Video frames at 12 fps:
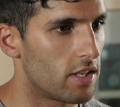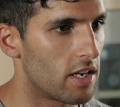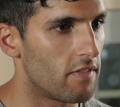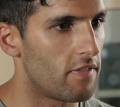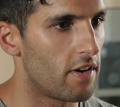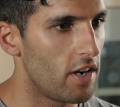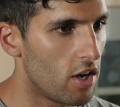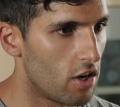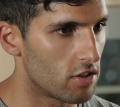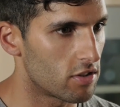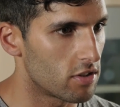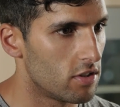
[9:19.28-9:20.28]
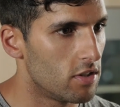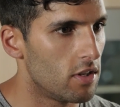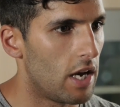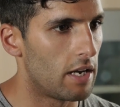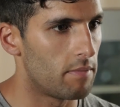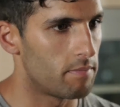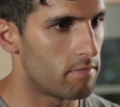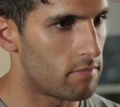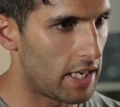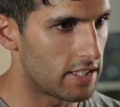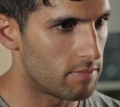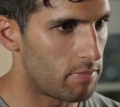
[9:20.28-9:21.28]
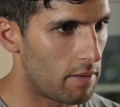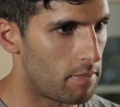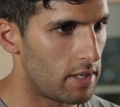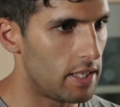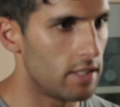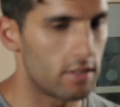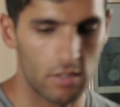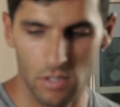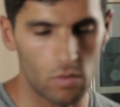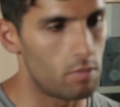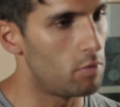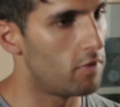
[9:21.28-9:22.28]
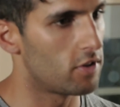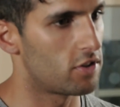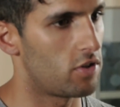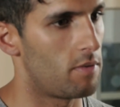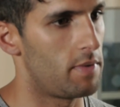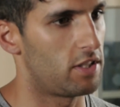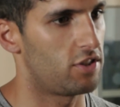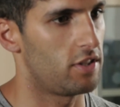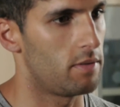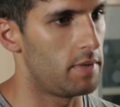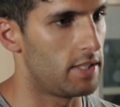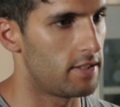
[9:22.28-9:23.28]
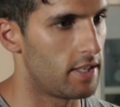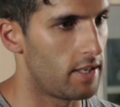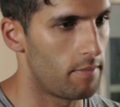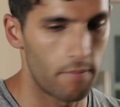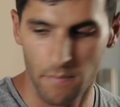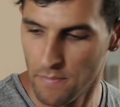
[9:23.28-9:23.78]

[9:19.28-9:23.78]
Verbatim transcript: get it very hot and nice and bubbly, so we'll move on to our mixture in the meantime.